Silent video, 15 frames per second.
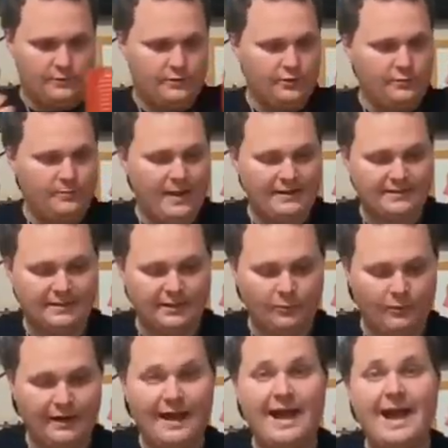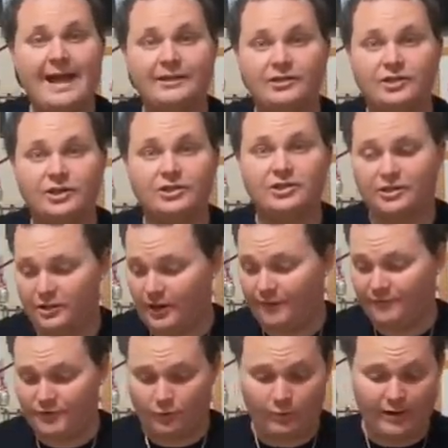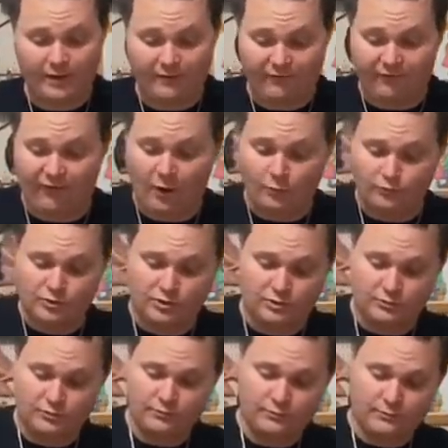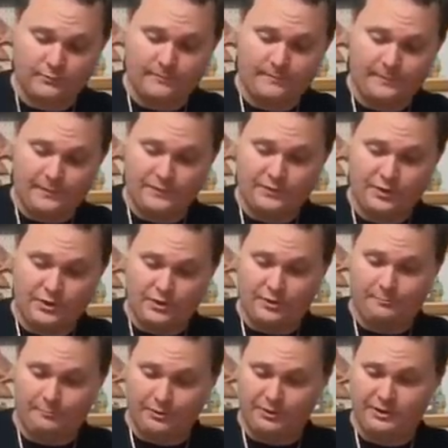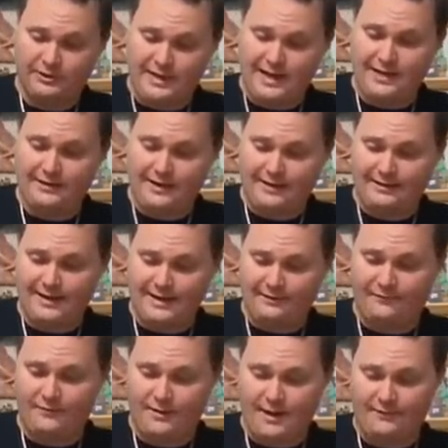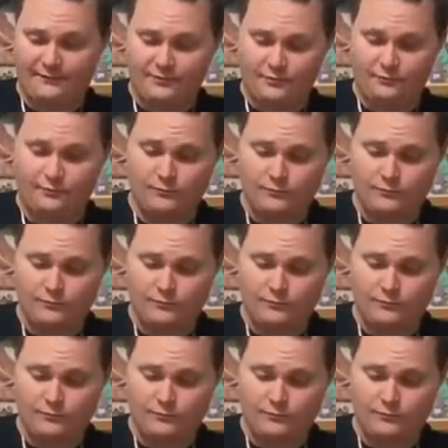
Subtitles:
You basically want to add just enough to where it floats. So you can push it down like that if you have to.